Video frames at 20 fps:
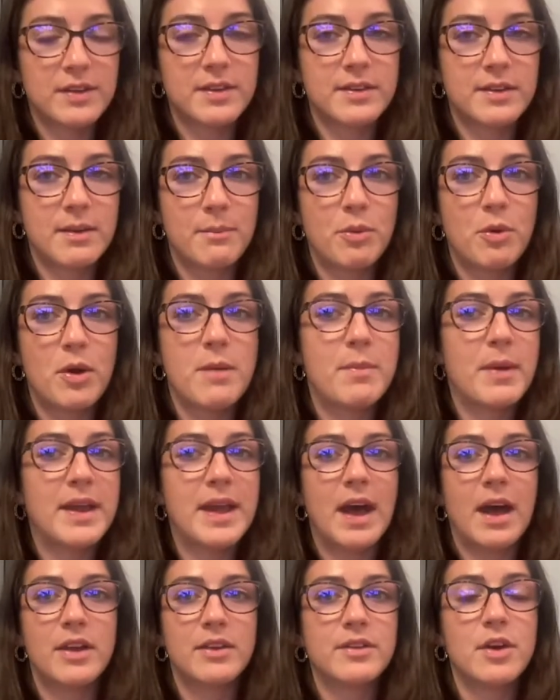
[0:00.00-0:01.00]
at some point. But
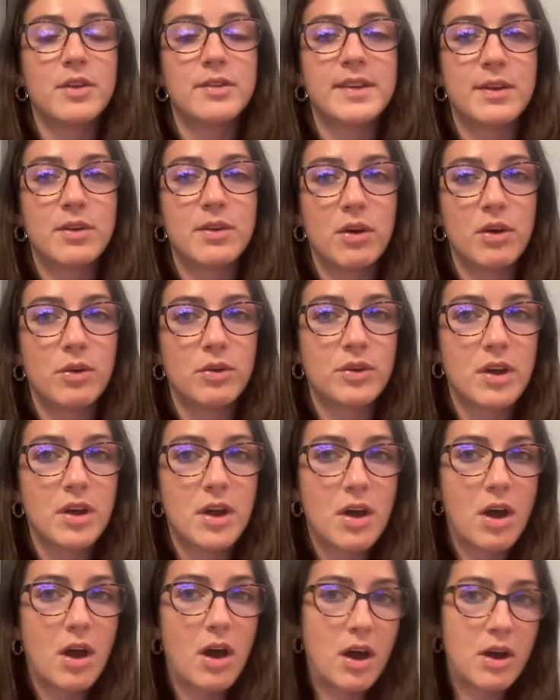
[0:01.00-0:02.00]
yeah, totally cold,
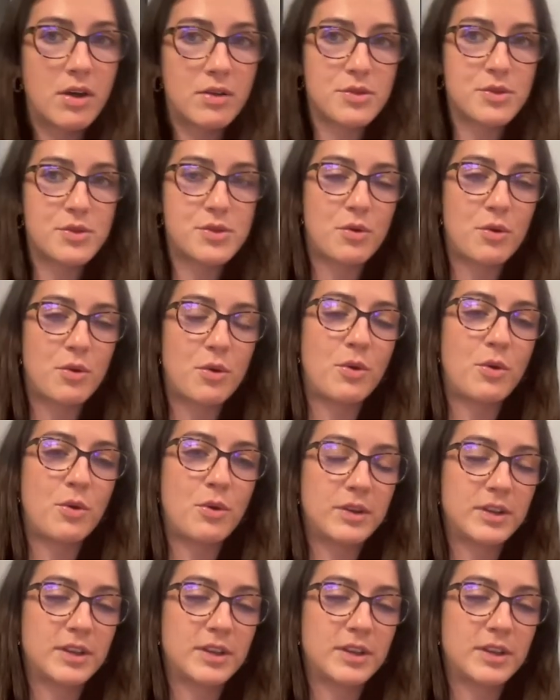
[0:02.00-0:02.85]
unsure.